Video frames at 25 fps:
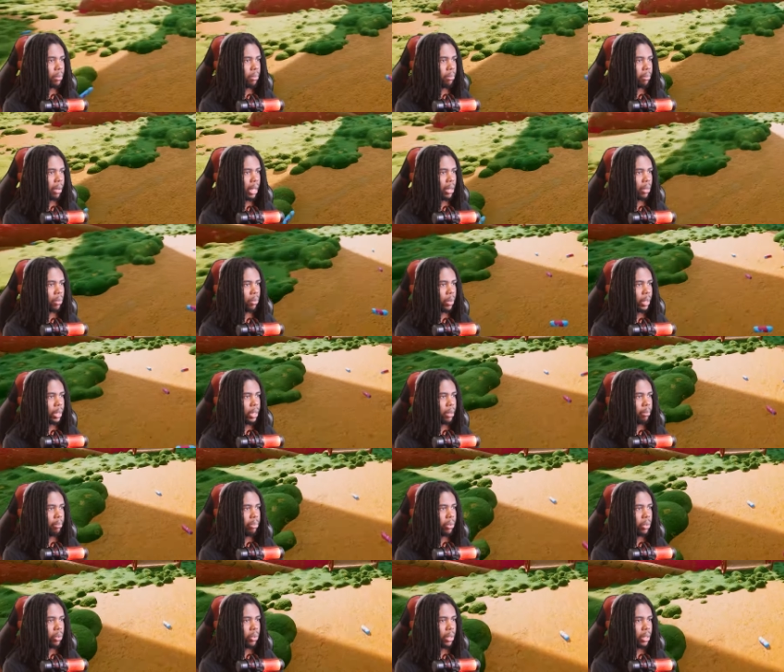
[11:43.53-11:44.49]
Ballerina
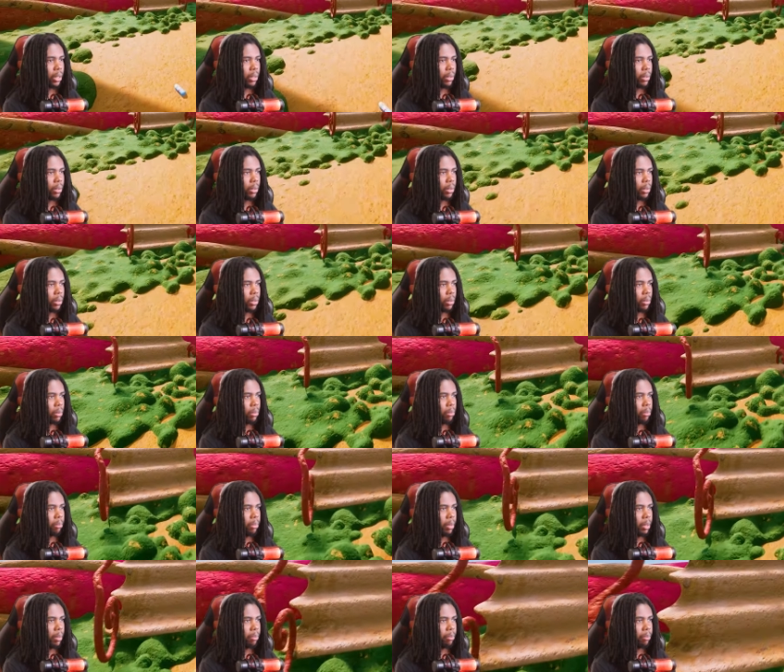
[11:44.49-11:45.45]
Beauty.
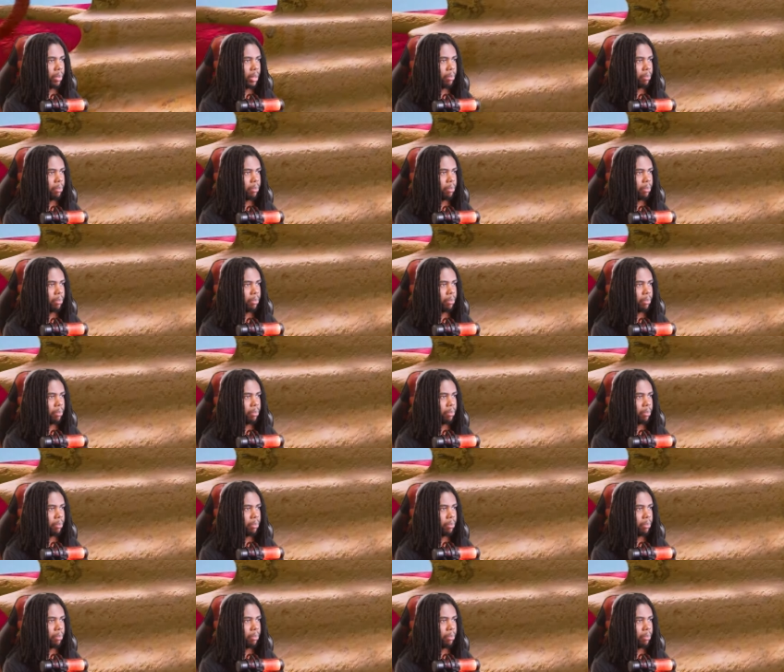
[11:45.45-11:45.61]
Big,